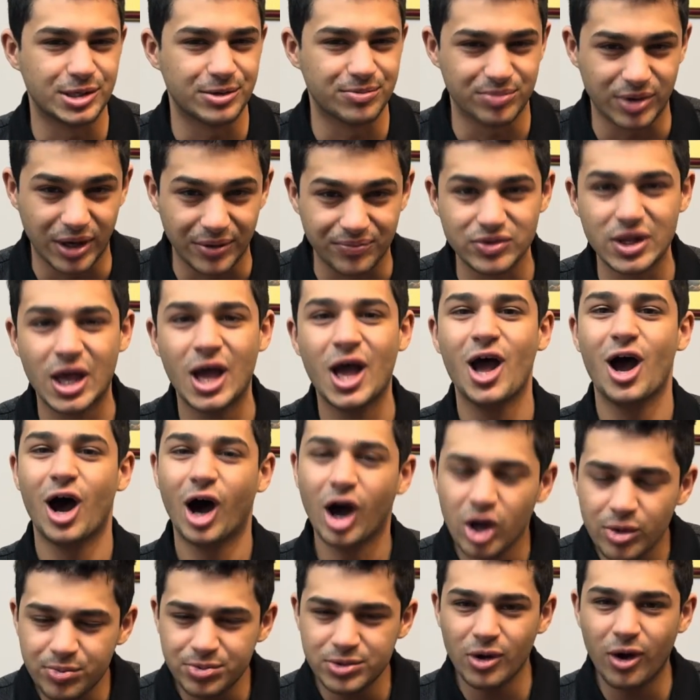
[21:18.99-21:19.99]
But
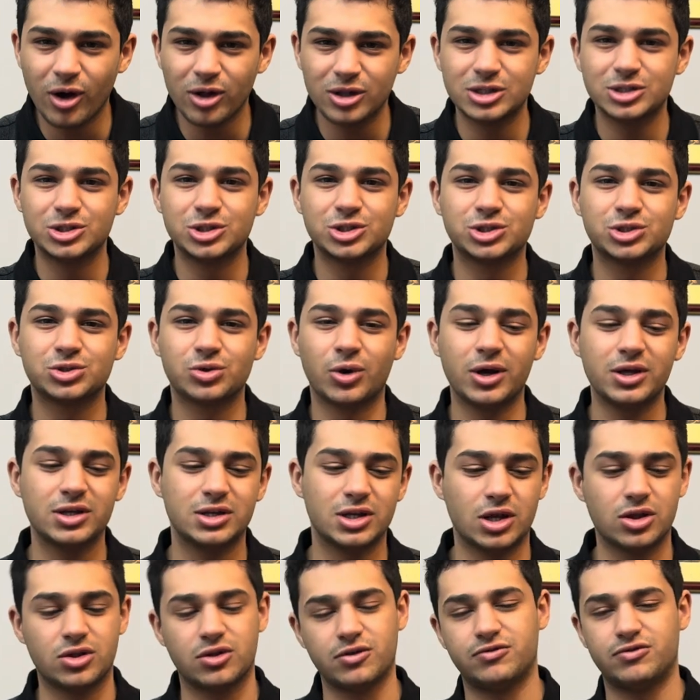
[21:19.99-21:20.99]
I hope you all
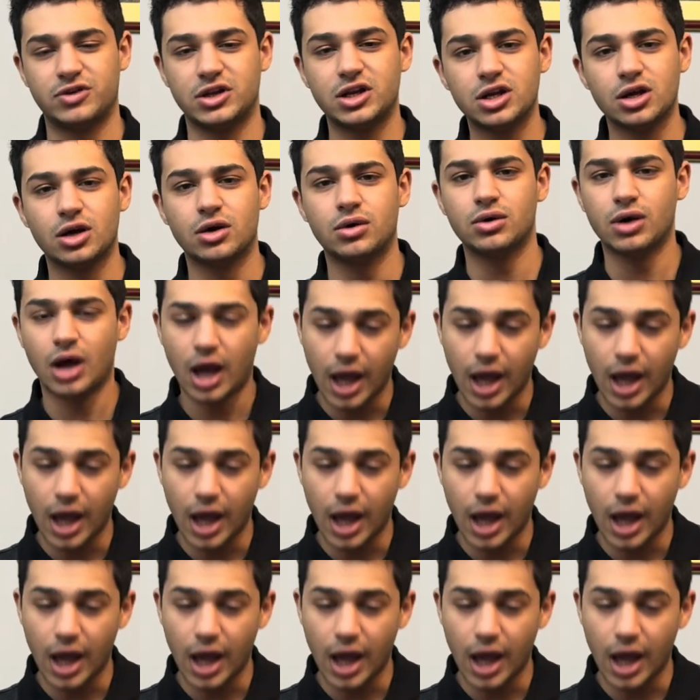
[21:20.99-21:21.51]
enjoyed the video.